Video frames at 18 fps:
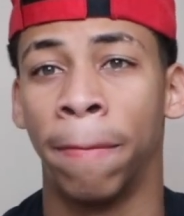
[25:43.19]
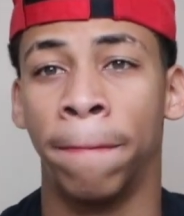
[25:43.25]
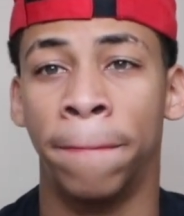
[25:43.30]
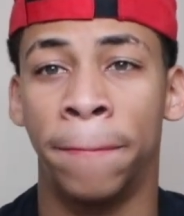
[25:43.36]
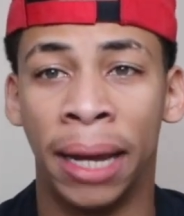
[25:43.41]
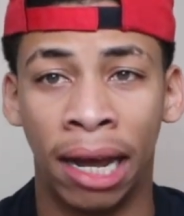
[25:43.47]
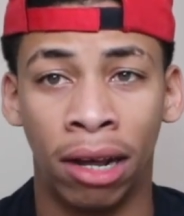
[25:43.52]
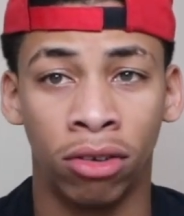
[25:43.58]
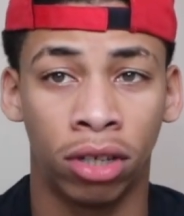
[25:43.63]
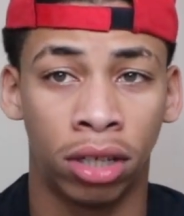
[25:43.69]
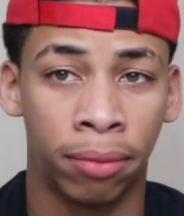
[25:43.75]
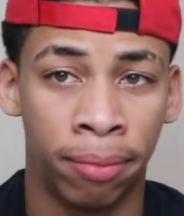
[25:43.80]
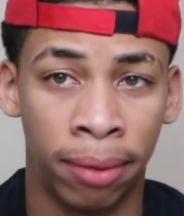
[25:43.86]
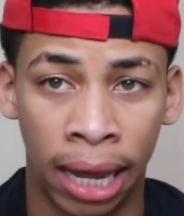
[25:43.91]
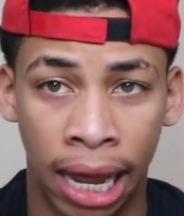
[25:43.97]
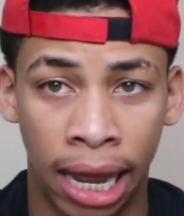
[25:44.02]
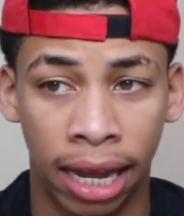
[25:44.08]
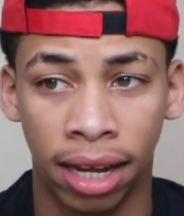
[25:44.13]
bounce
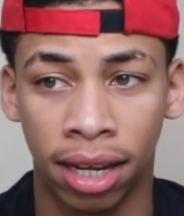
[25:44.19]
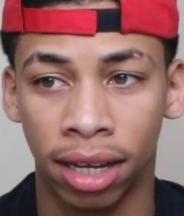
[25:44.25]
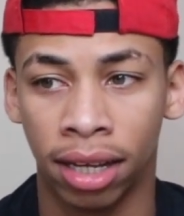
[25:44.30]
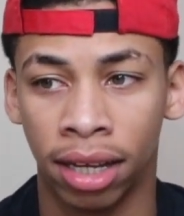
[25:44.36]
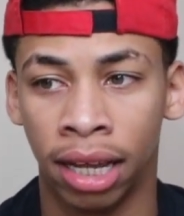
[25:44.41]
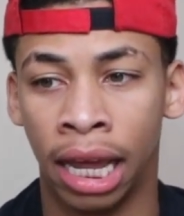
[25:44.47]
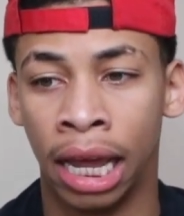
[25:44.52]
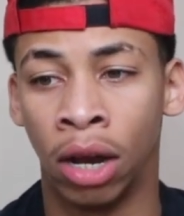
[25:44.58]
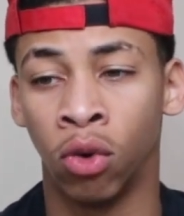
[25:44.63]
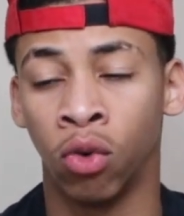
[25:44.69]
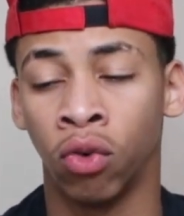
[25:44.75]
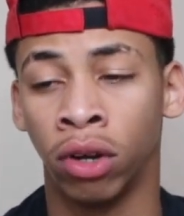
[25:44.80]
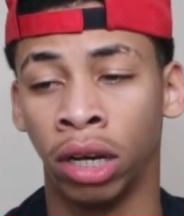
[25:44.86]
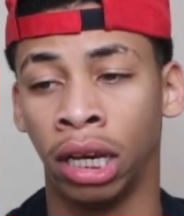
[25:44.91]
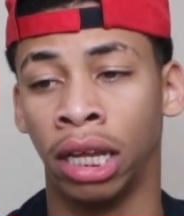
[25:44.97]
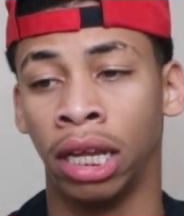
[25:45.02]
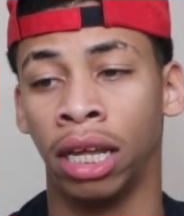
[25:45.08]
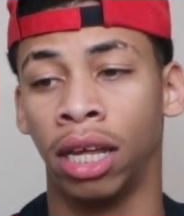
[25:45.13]
back and
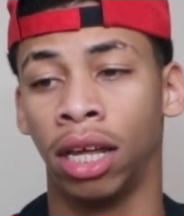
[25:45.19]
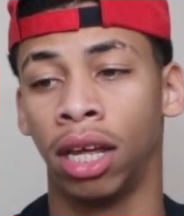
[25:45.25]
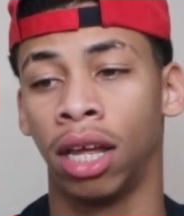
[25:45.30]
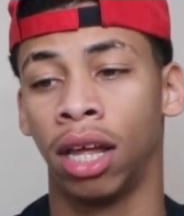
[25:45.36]
really